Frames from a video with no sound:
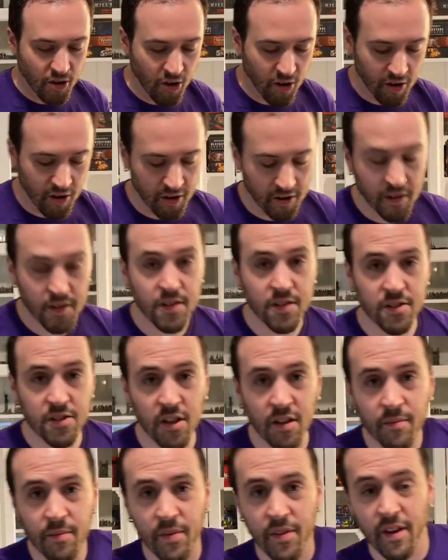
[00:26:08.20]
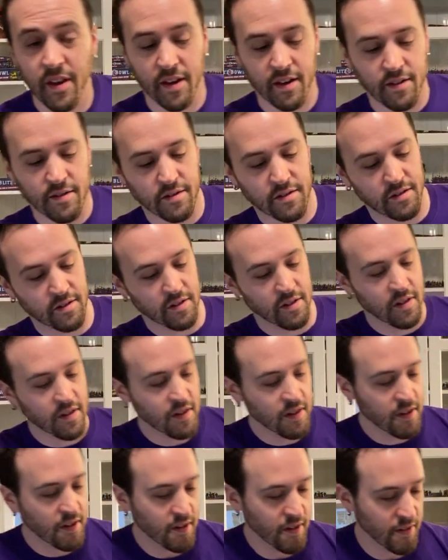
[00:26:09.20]
are some things
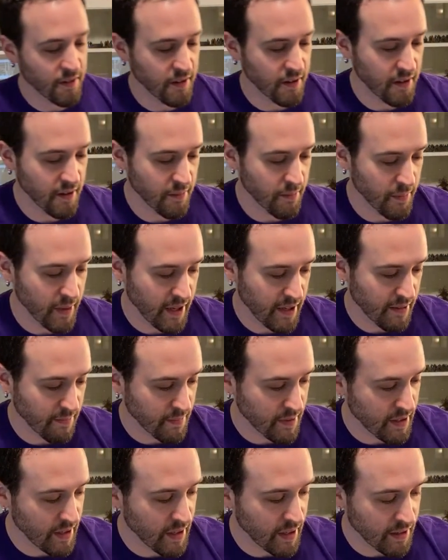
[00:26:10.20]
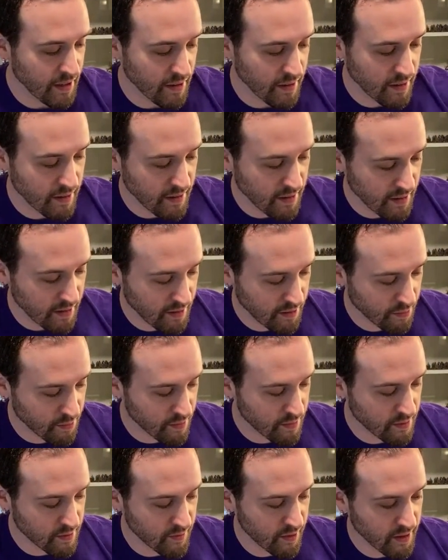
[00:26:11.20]
that might be hidden in the
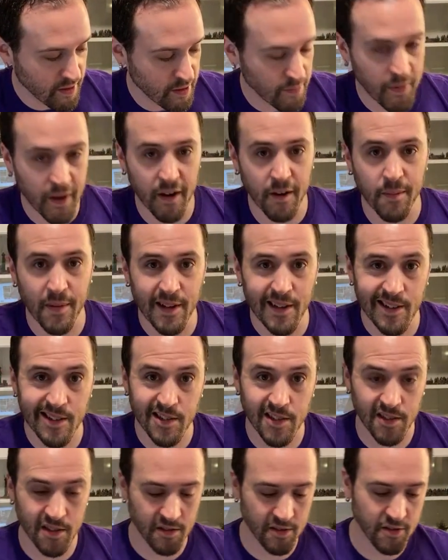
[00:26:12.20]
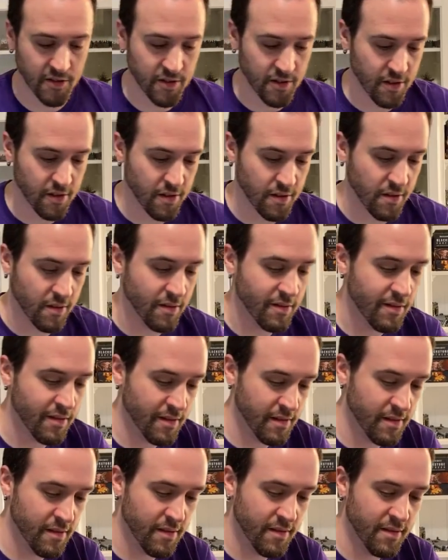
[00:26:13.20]
Ruins of Arkinspire box, so
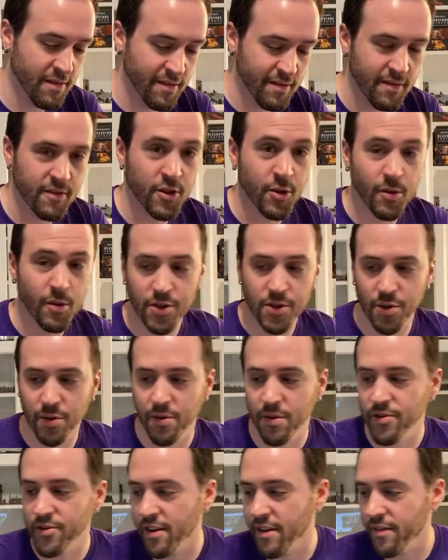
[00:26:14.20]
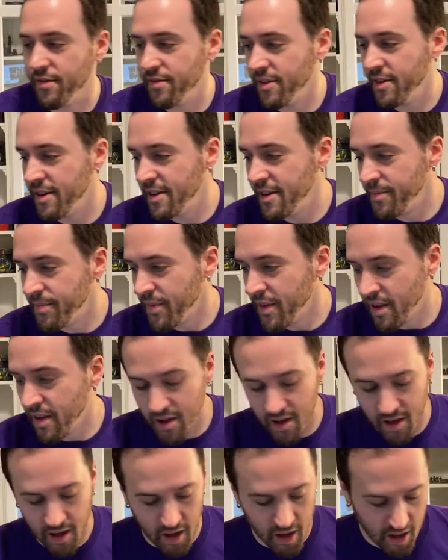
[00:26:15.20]
don't want to show those
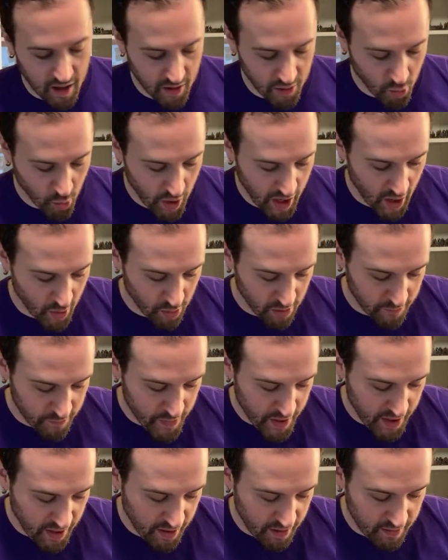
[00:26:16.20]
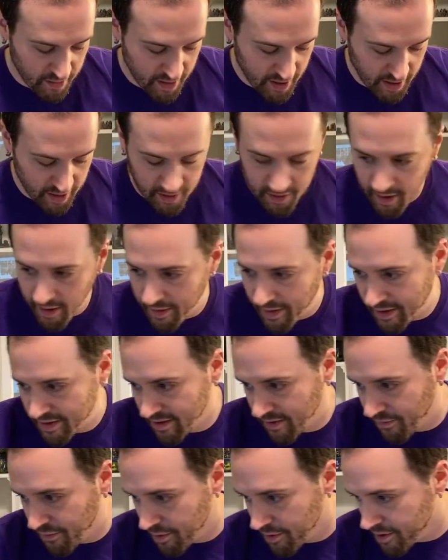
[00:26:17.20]
off. The Werewolf mini, that's the
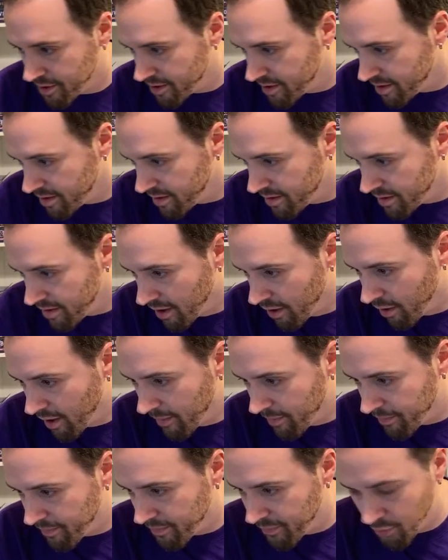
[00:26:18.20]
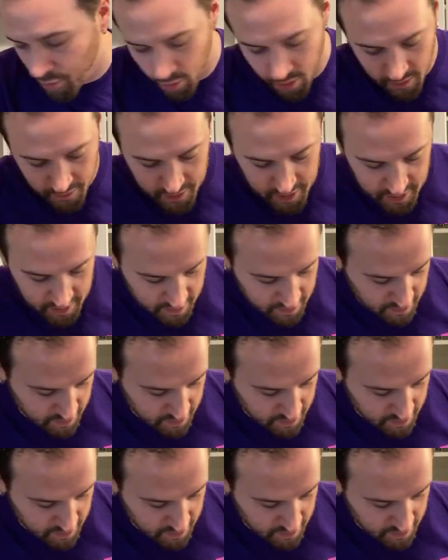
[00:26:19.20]
first. Oh wait, Dwarfs.